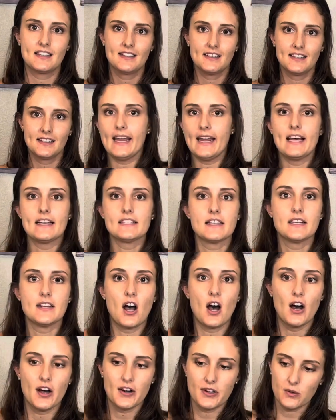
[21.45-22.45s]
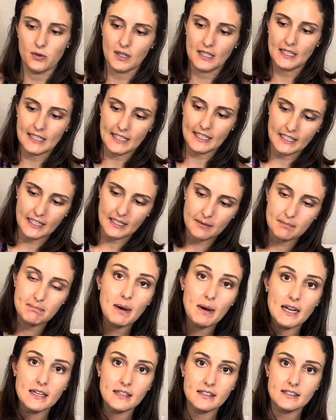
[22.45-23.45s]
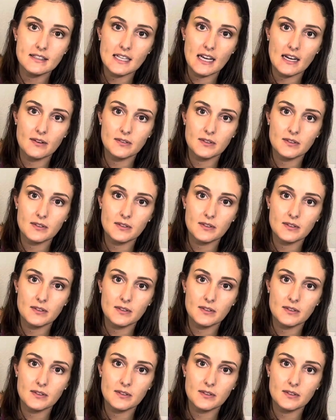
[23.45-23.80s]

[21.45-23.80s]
It has an auto cleaning button down